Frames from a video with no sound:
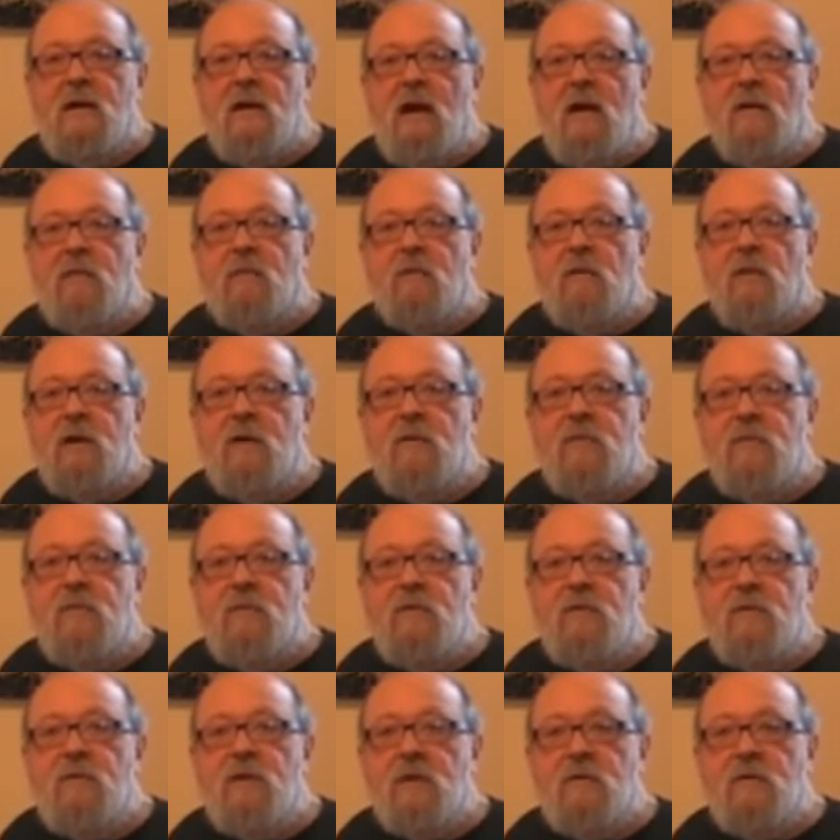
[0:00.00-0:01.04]
Avoid
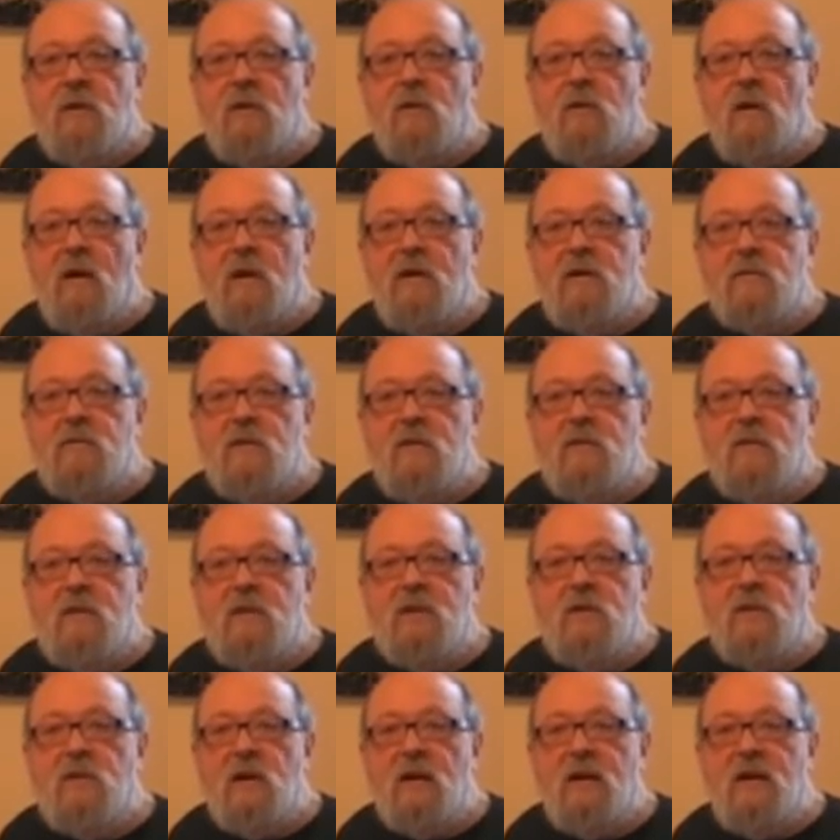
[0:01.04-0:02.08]
food that requires
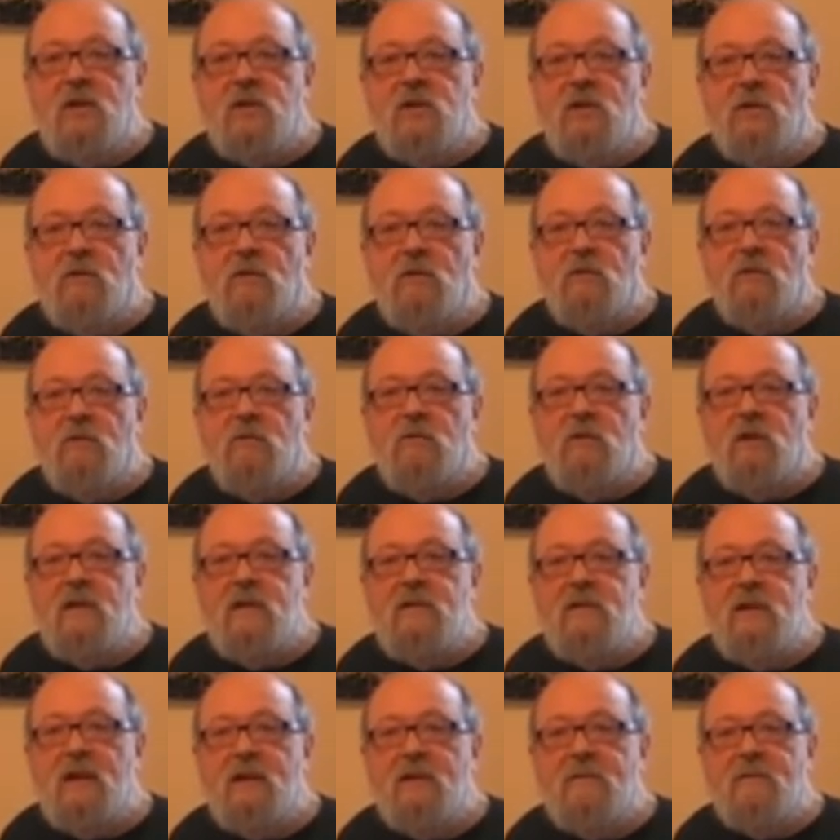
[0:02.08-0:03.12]
refrigeration or
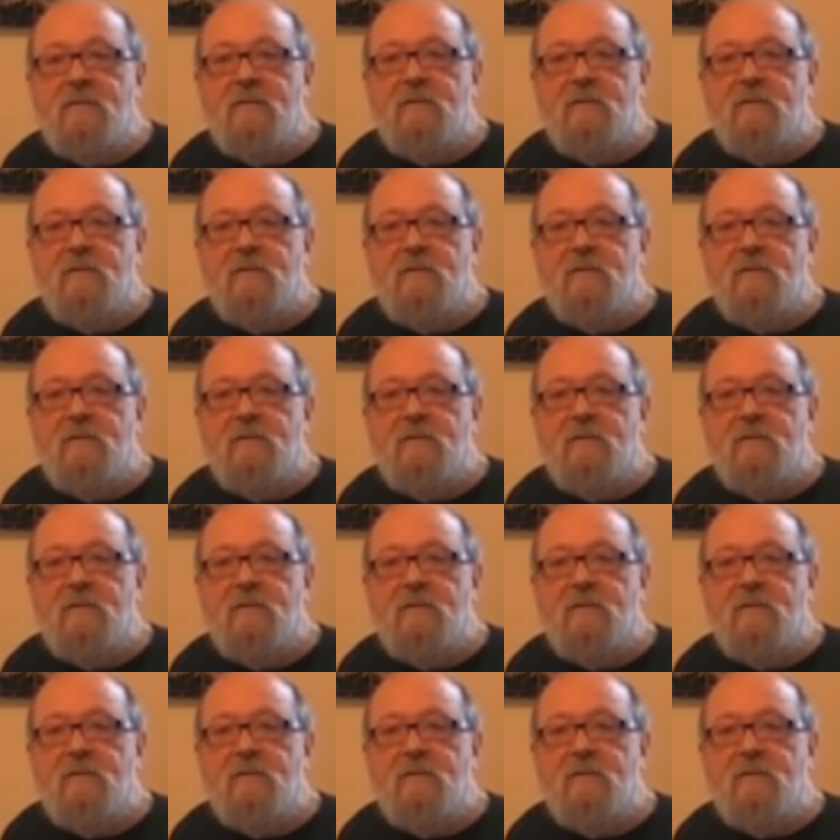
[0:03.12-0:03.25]
freezing.